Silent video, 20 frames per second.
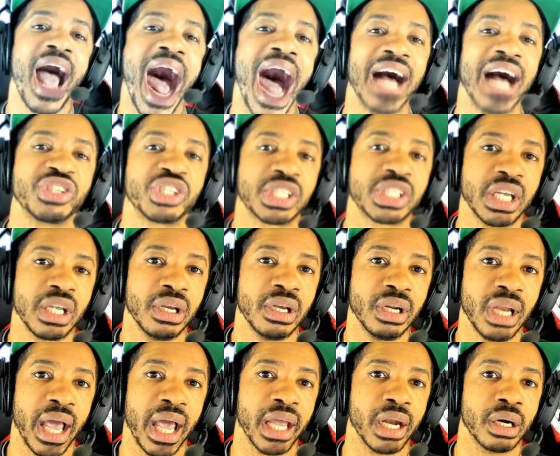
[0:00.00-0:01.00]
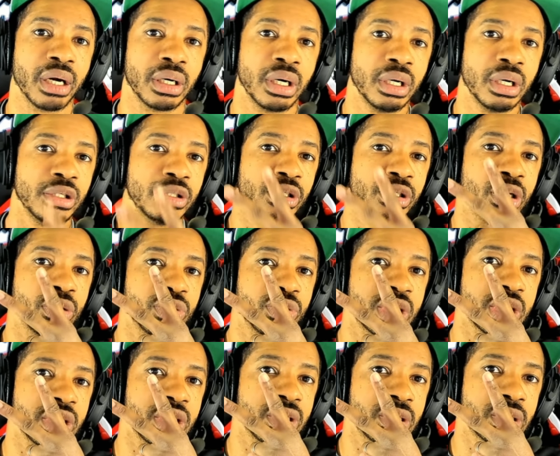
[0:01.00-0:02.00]
see you later.
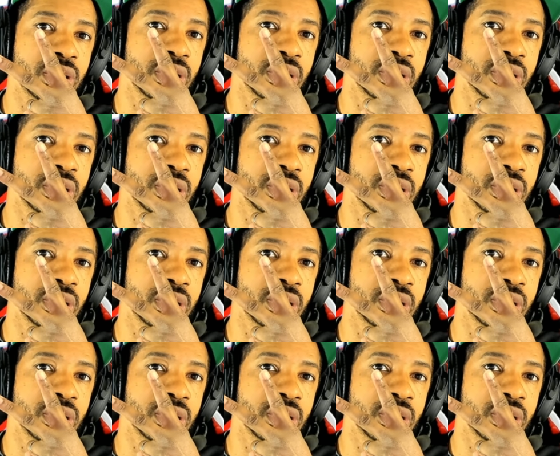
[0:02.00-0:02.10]
Deuces.